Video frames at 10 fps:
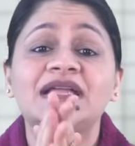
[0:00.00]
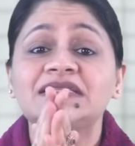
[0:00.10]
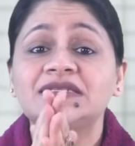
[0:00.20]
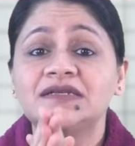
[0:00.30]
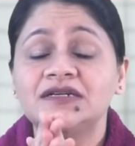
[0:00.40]

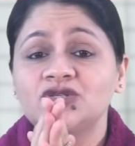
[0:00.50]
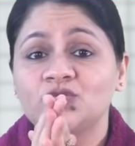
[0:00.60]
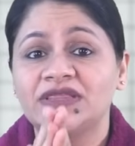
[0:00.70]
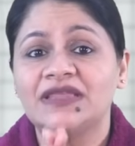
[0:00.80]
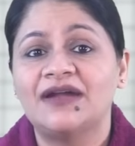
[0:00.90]
and search
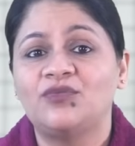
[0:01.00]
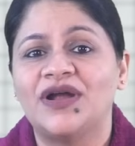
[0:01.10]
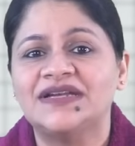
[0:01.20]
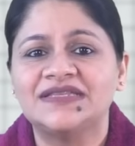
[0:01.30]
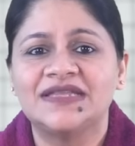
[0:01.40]
with that
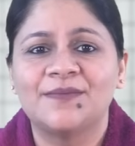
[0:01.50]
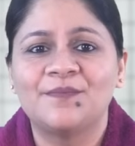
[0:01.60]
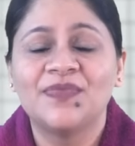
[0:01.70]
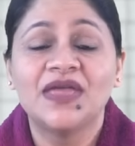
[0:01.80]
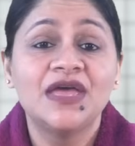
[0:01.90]
fund's name.